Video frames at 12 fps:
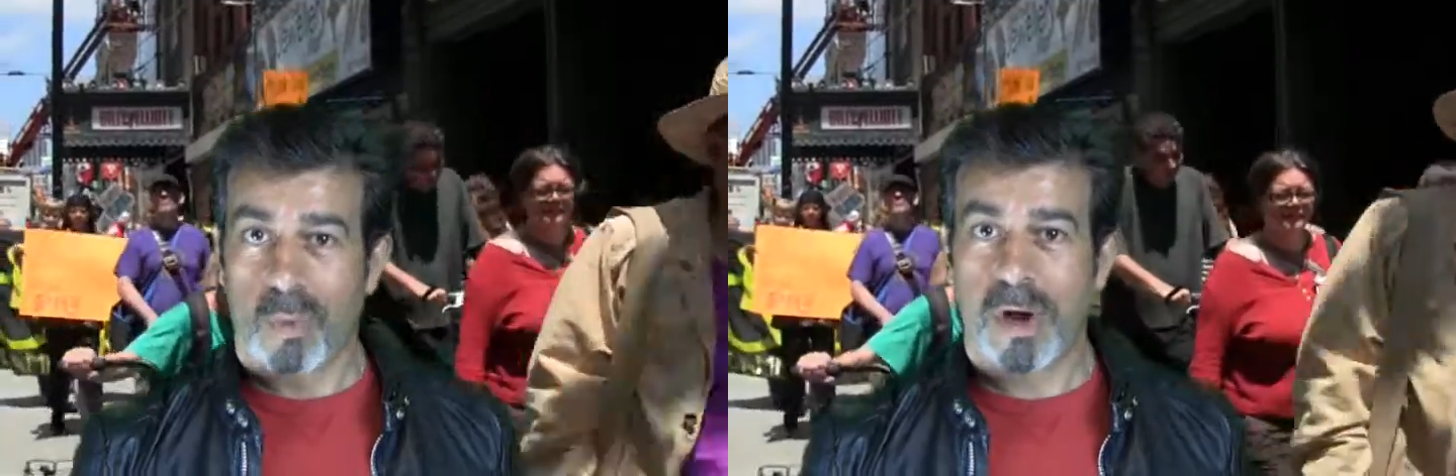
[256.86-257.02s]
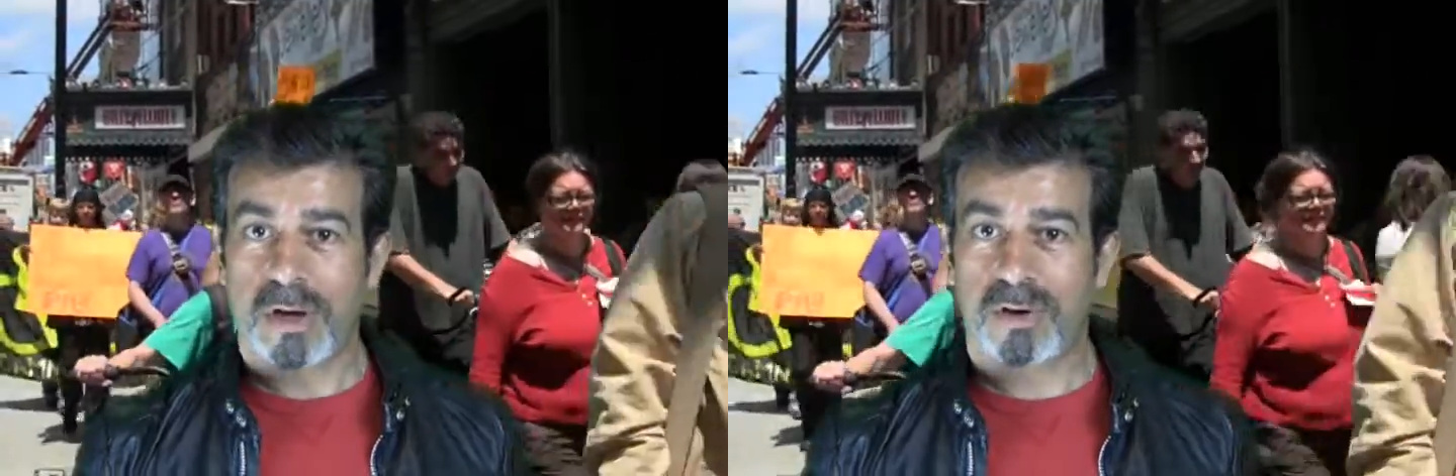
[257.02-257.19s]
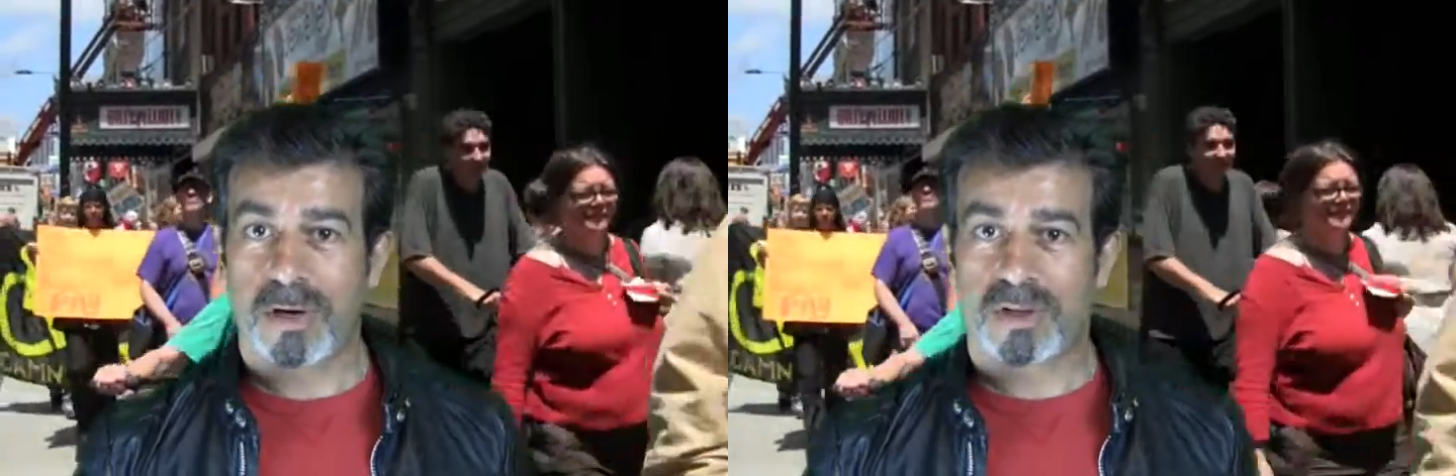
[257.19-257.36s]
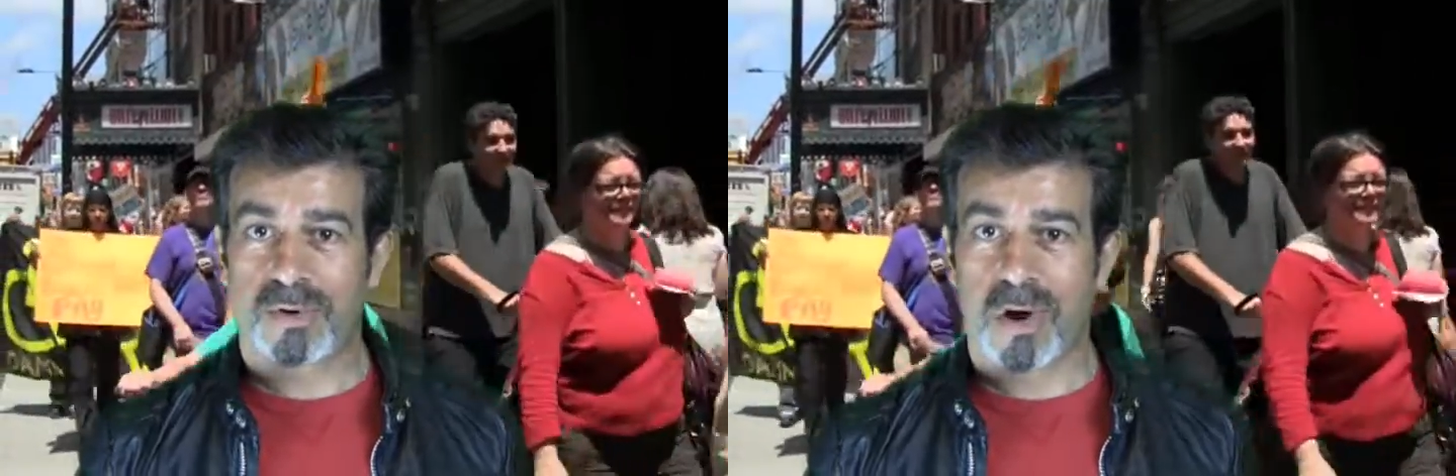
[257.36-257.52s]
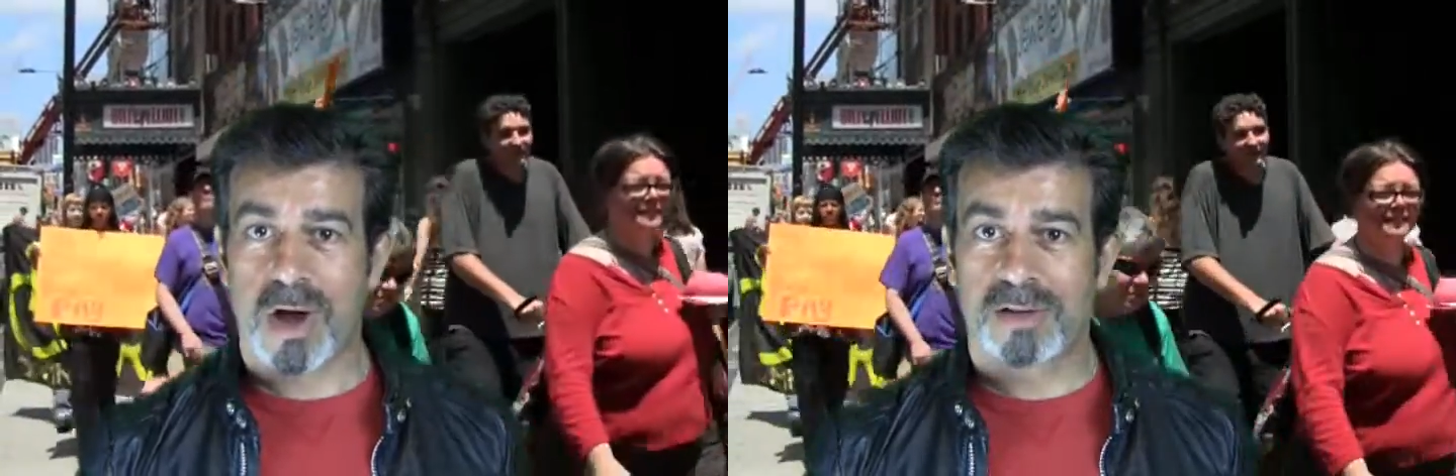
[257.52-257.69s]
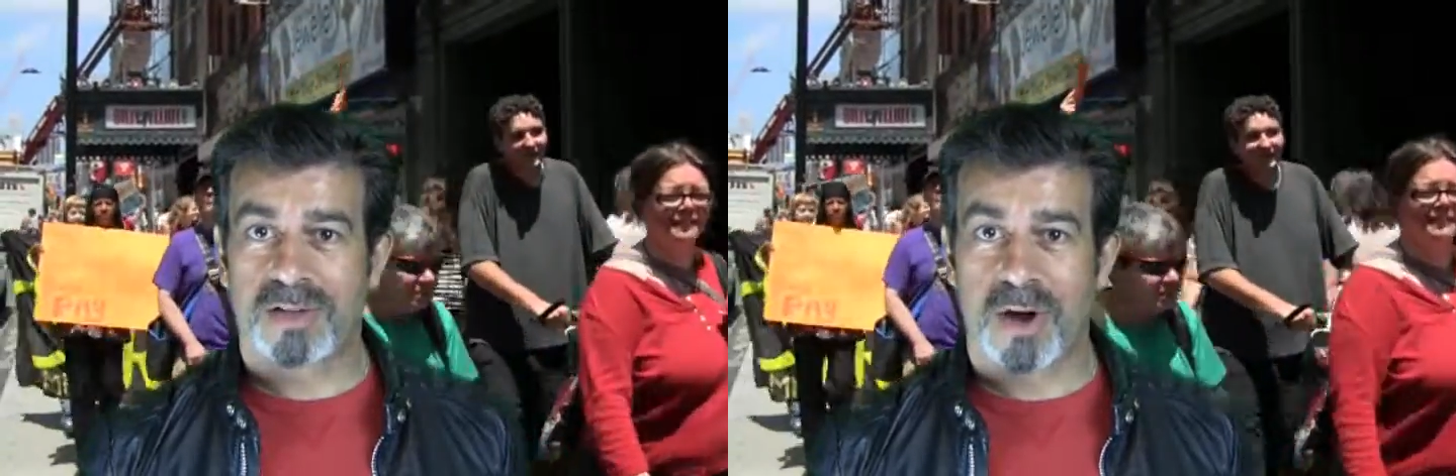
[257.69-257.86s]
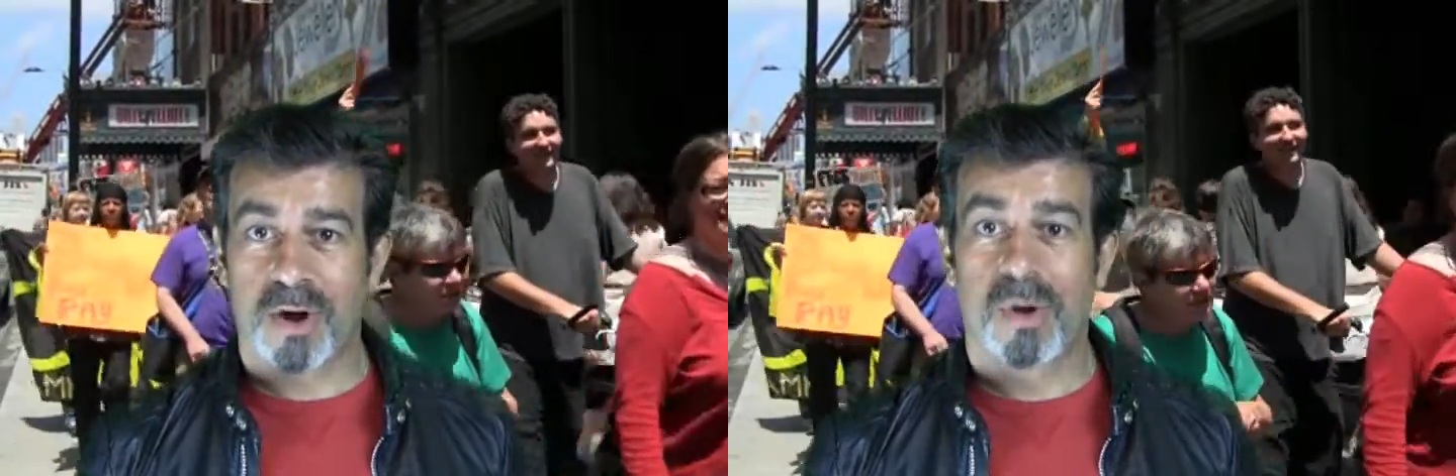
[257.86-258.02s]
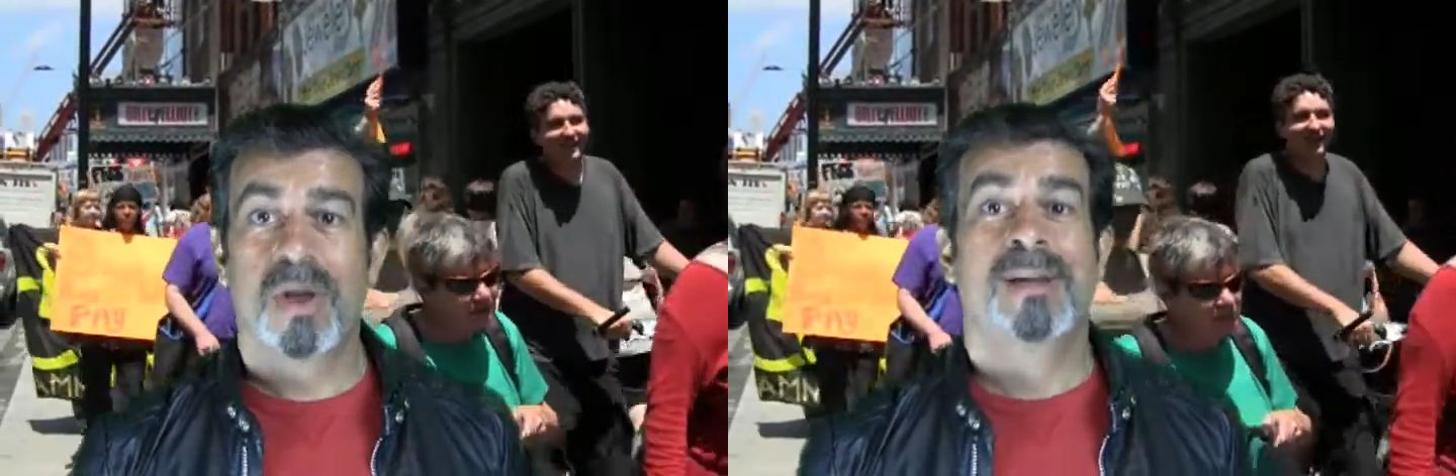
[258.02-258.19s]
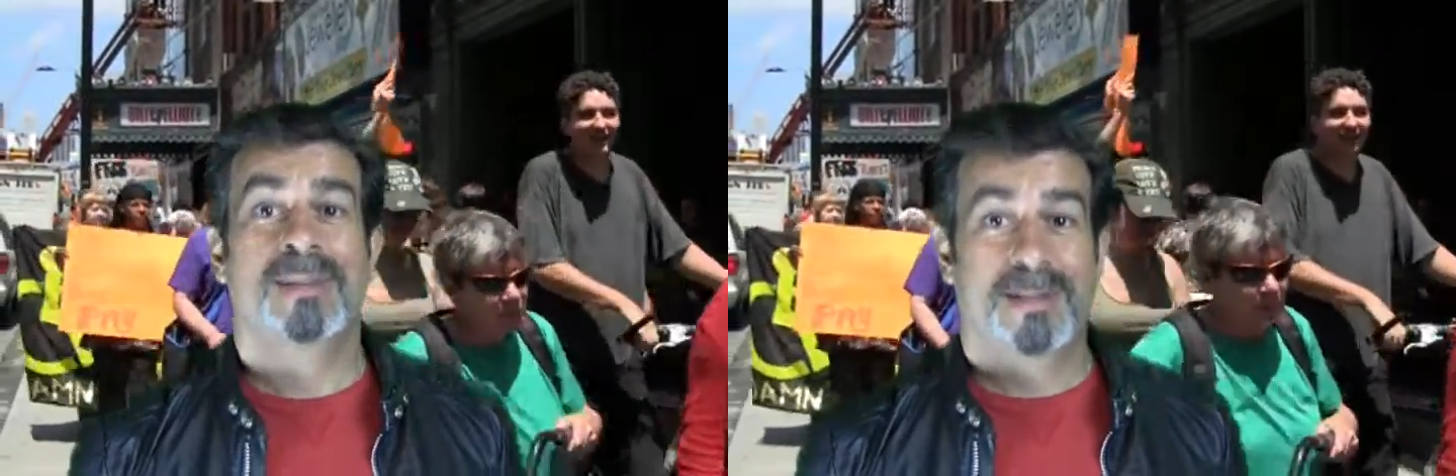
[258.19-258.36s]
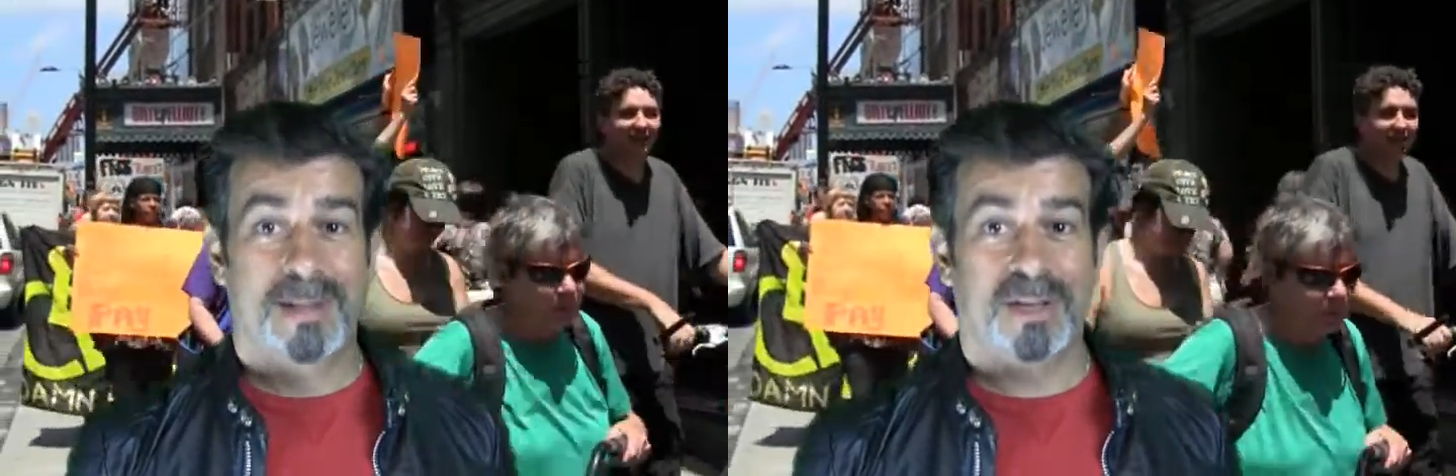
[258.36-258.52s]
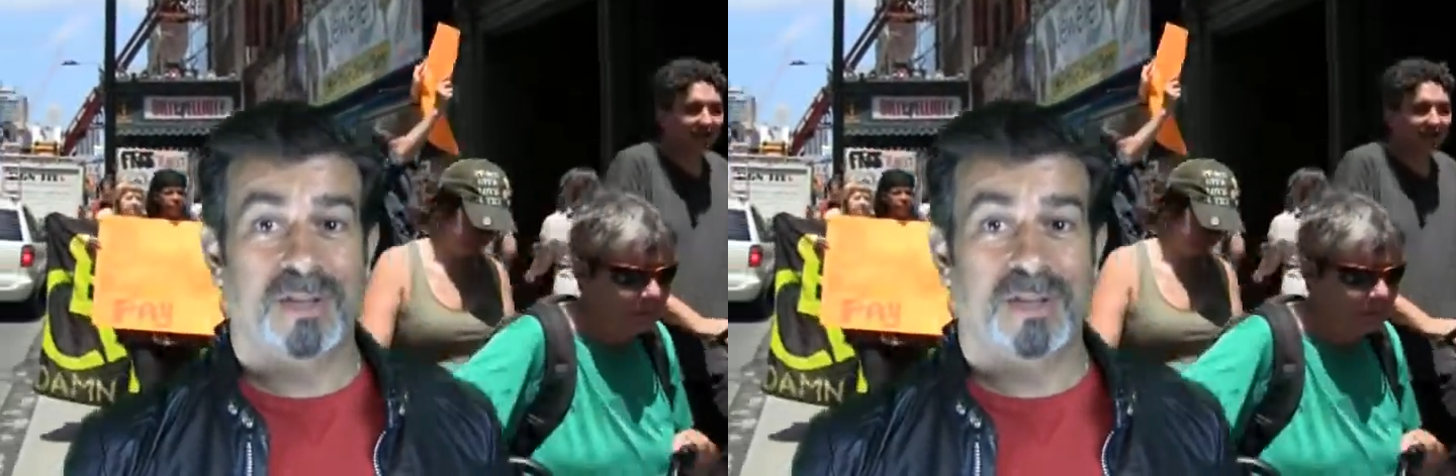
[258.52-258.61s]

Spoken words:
So when you're in Toronto,